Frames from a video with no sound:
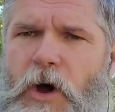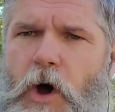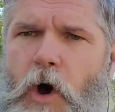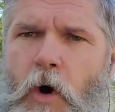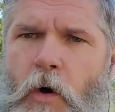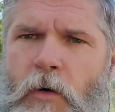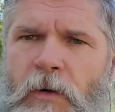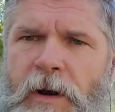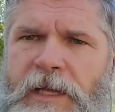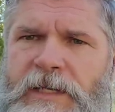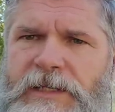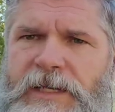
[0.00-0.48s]

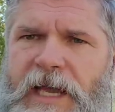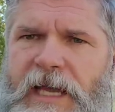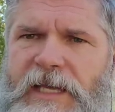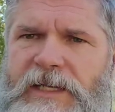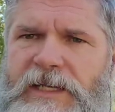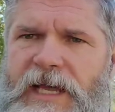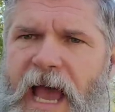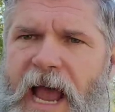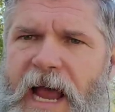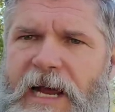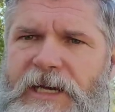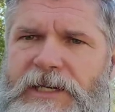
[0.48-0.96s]
only
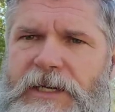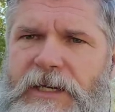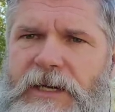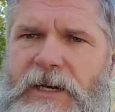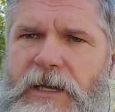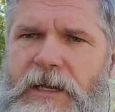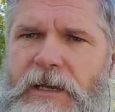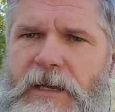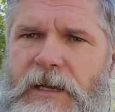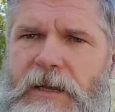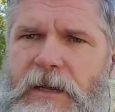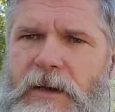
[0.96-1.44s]
takes
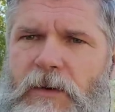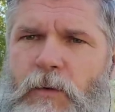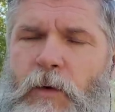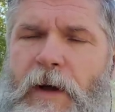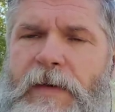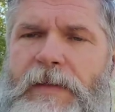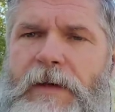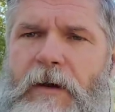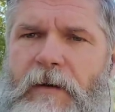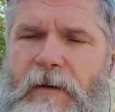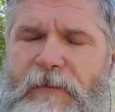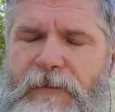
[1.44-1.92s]
action
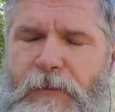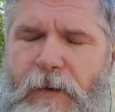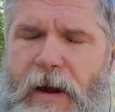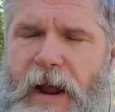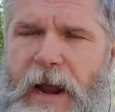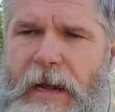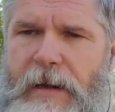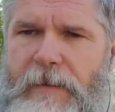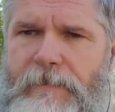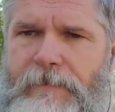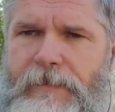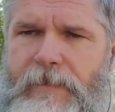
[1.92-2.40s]
when they're
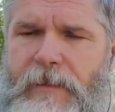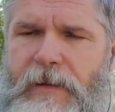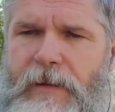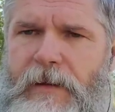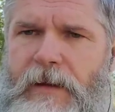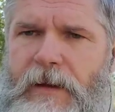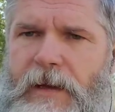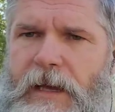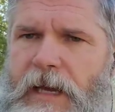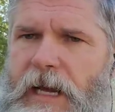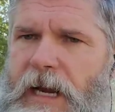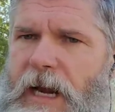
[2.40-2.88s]
afraid.
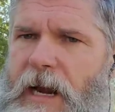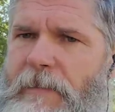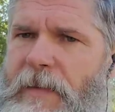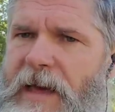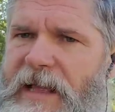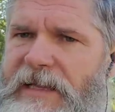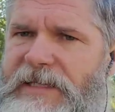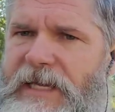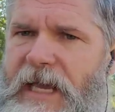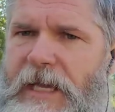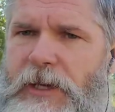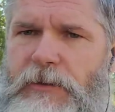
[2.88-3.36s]
And I'm
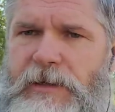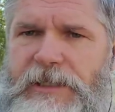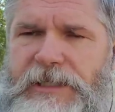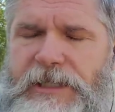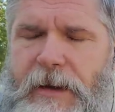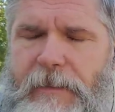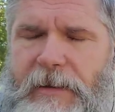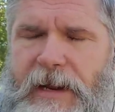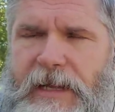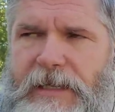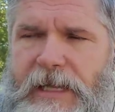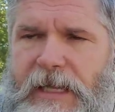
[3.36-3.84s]
not saying you
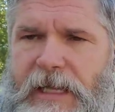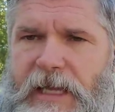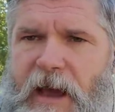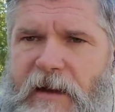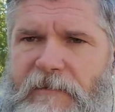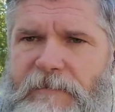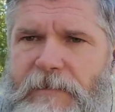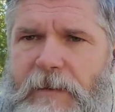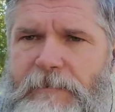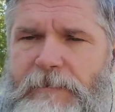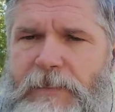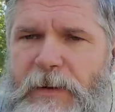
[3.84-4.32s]
intimidate the
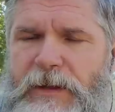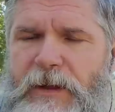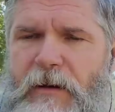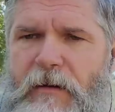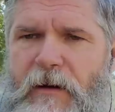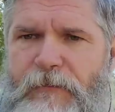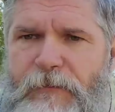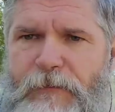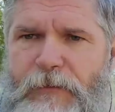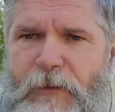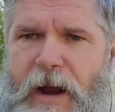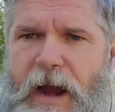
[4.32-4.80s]
government, but
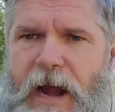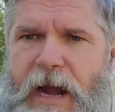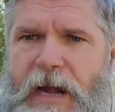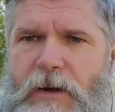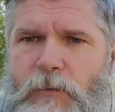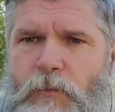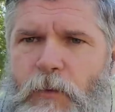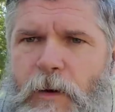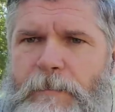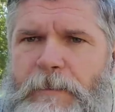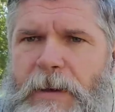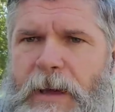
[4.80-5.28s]
they're
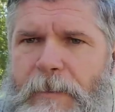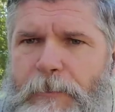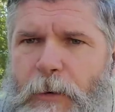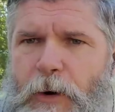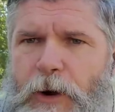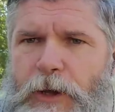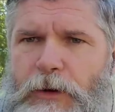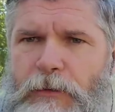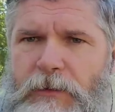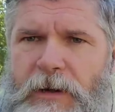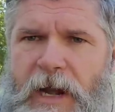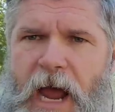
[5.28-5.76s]
afraid when
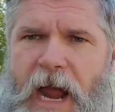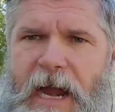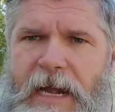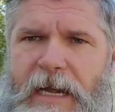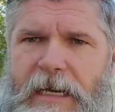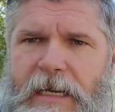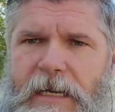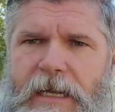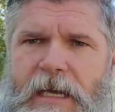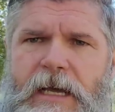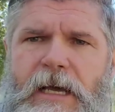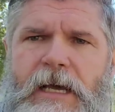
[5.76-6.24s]
people are
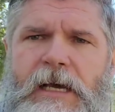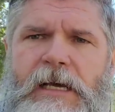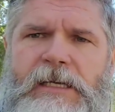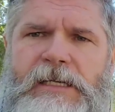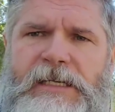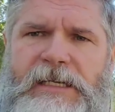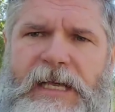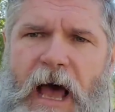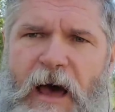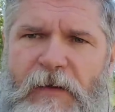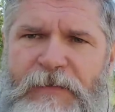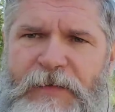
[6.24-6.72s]
united.
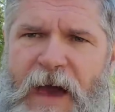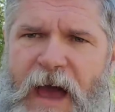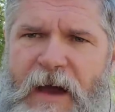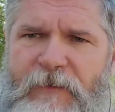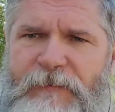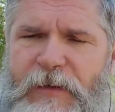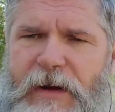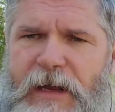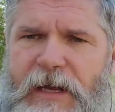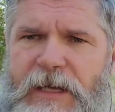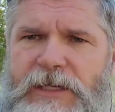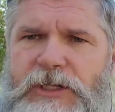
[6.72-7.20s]
South
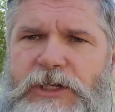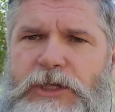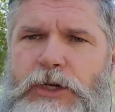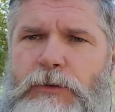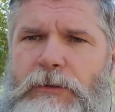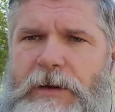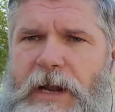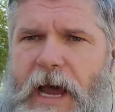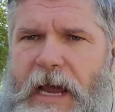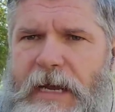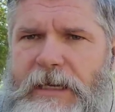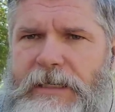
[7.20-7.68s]
Africans
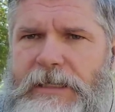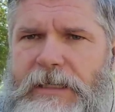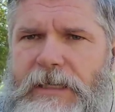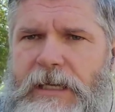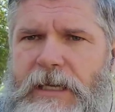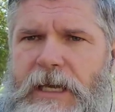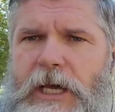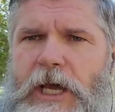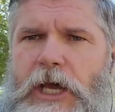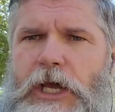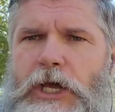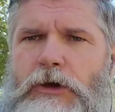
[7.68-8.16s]
unite.
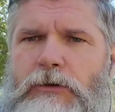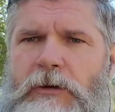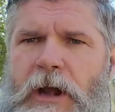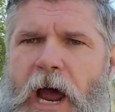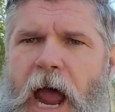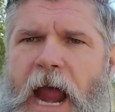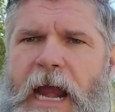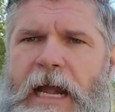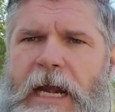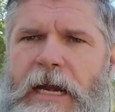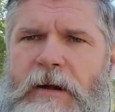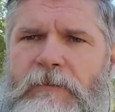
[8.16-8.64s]

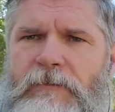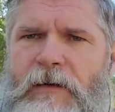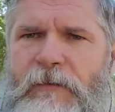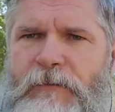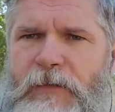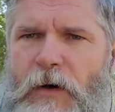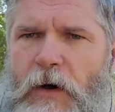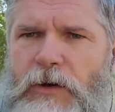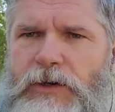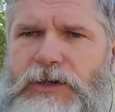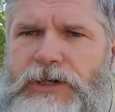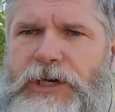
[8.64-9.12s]
Unite in
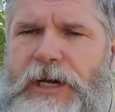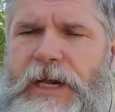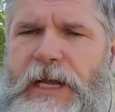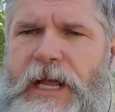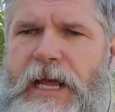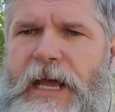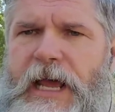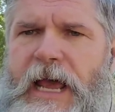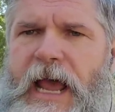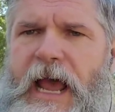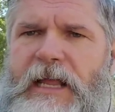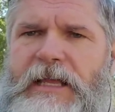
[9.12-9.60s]
revulsion
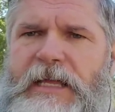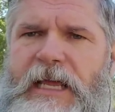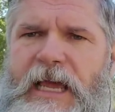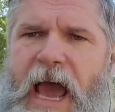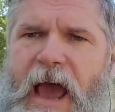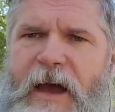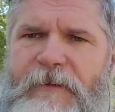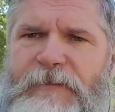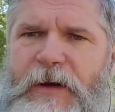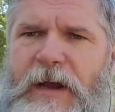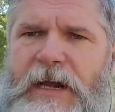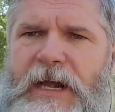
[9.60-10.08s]
at the
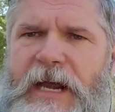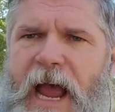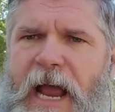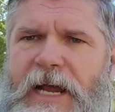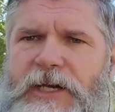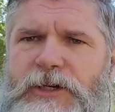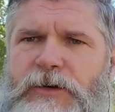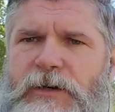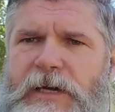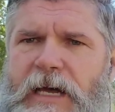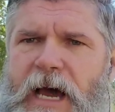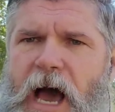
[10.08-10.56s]
African
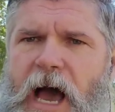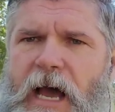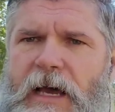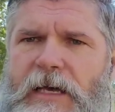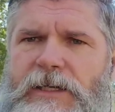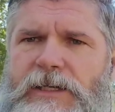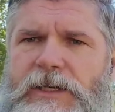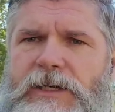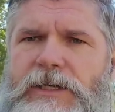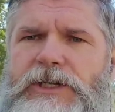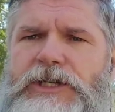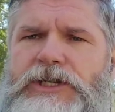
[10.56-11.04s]
National
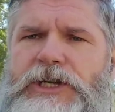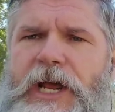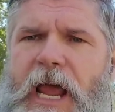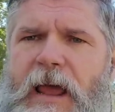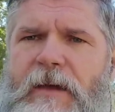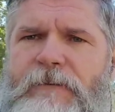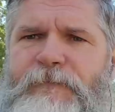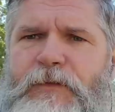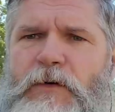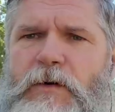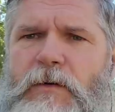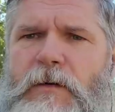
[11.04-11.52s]
Congress's
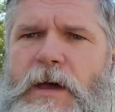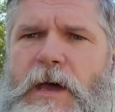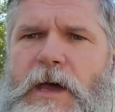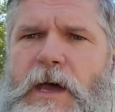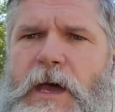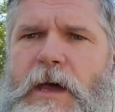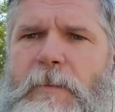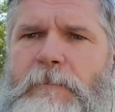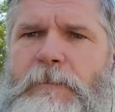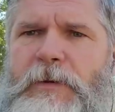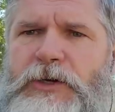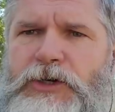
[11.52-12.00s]
shameful
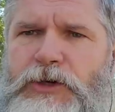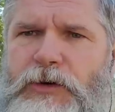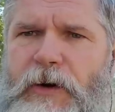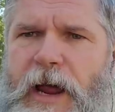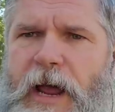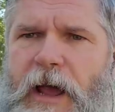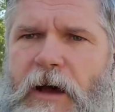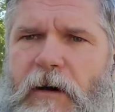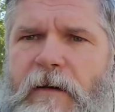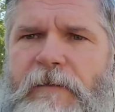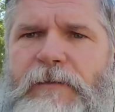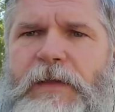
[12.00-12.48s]

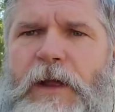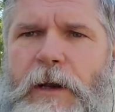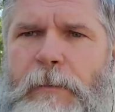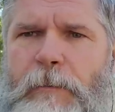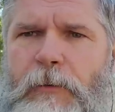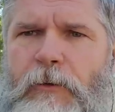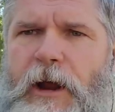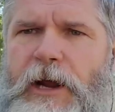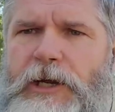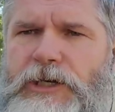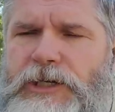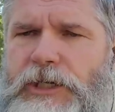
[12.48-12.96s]
betrayal of the
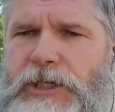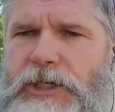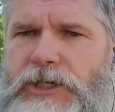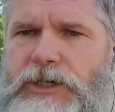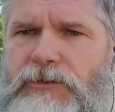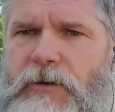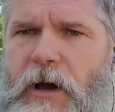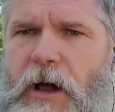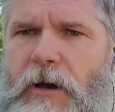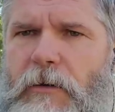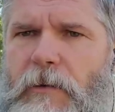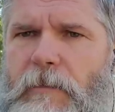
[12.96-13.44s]
liberation
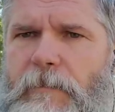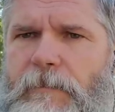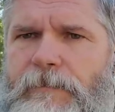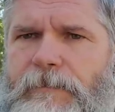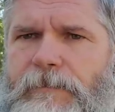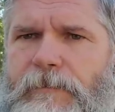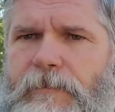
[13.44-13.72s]
struggle.